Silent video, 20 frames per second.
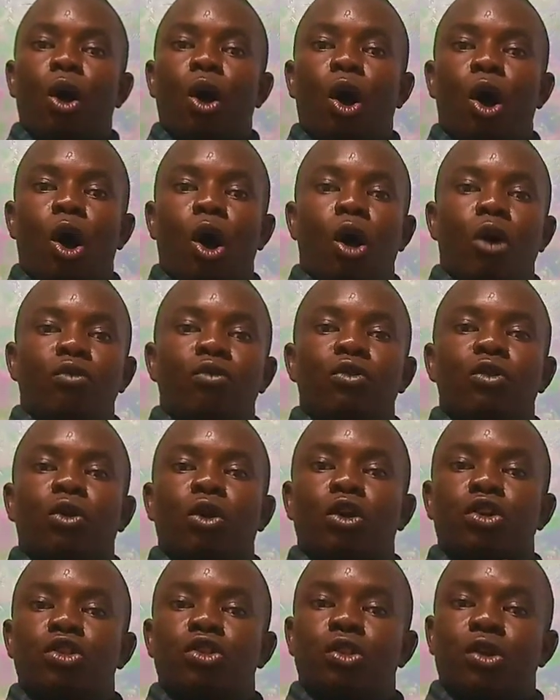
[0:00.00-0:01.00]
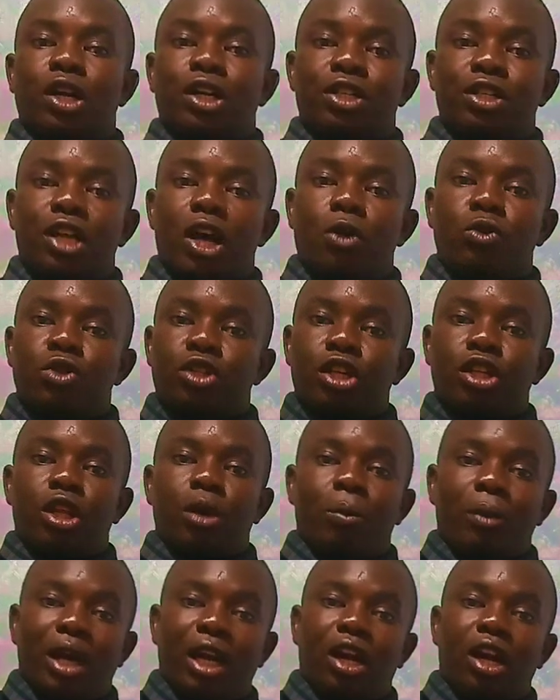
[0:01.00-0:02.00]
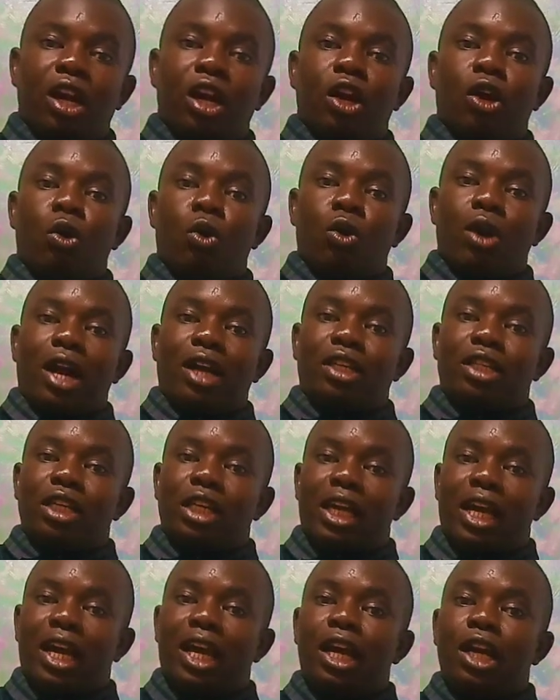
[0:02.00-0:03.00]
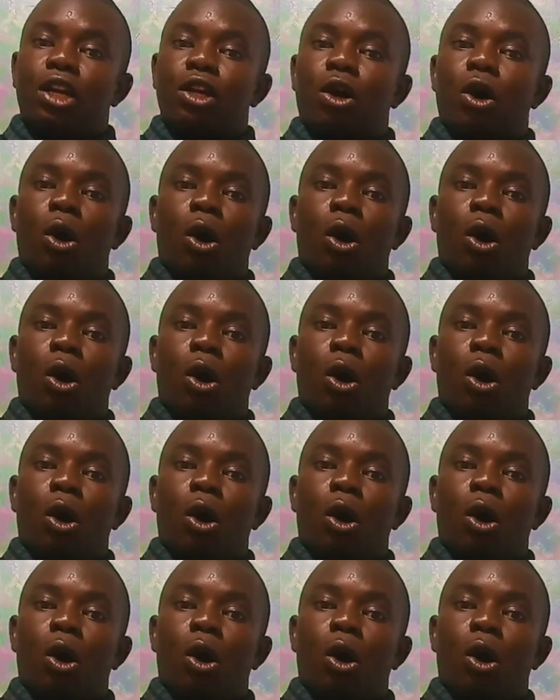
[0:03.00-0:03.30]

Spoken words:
of consonant sounds in the middle or at the end